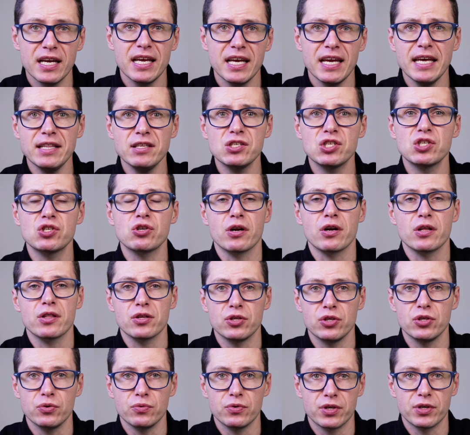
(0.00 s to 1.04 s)
and the start of the
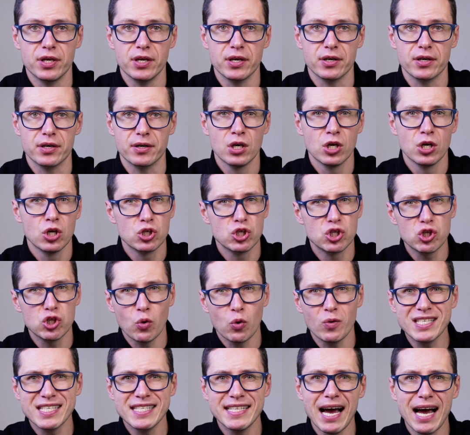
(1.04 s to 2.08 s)
new year. So
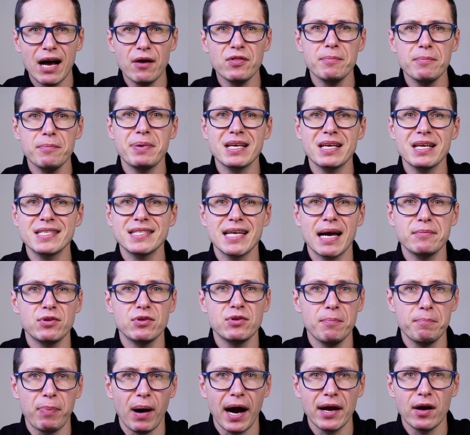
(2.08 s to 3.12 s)
is now the best time to
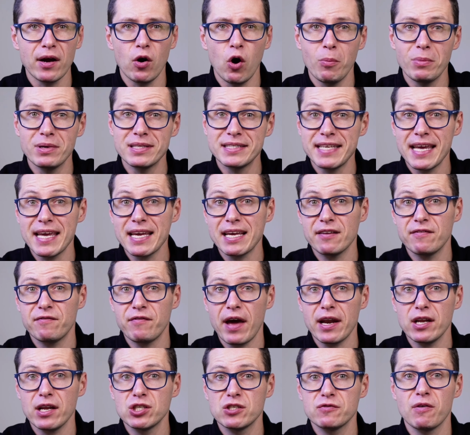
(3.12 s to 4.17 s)
buy a home and take
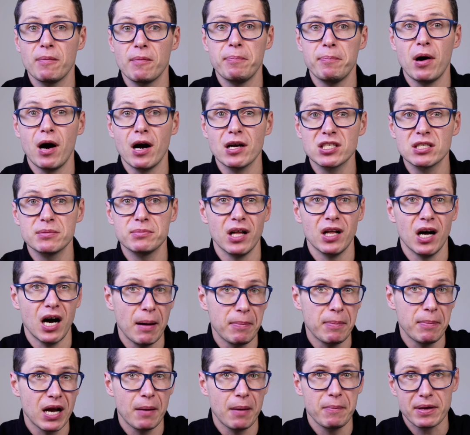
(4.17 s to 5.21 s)
advantage of a possible
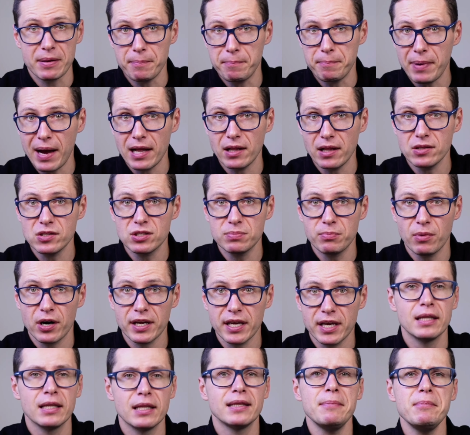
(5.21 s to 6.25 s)
upcoming balanced
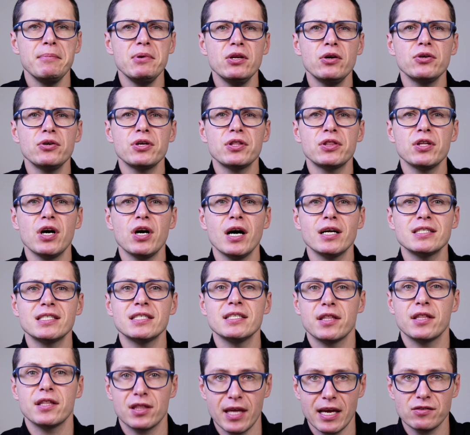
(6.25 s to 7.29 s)
market? Let me know your thoughts.
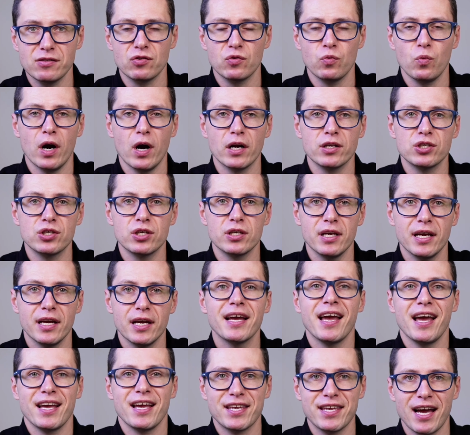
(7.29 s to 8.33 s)
Thanks for watching,
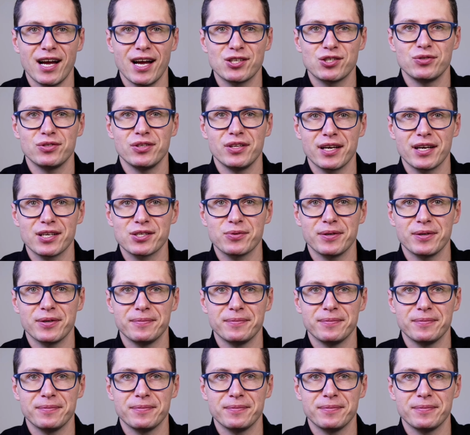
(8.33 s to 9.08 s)
and catch you in the next one.